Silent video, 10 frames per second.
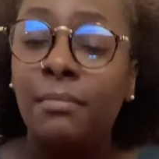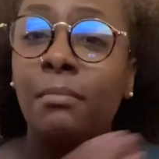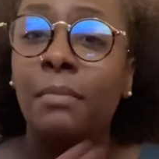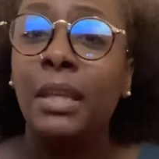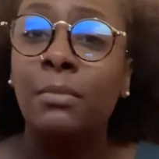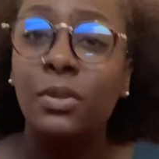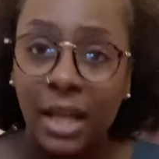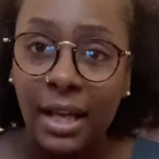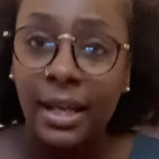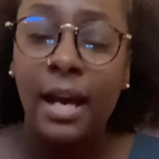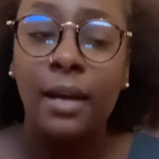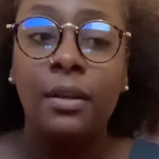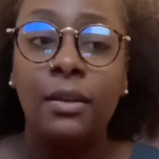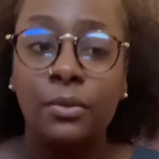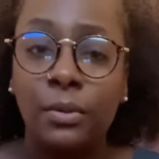May the Most High
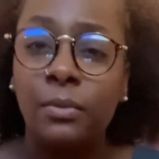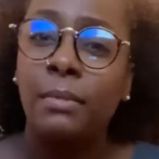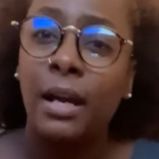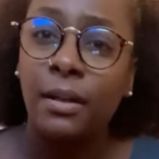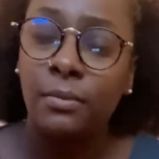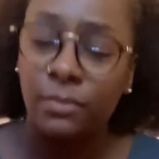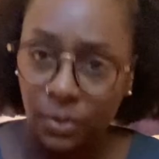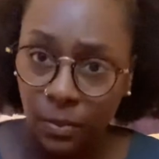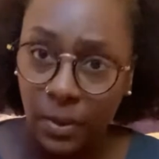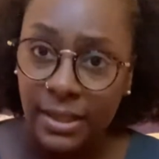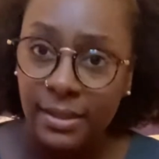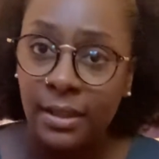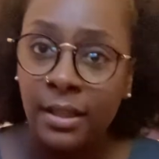God agree with my request,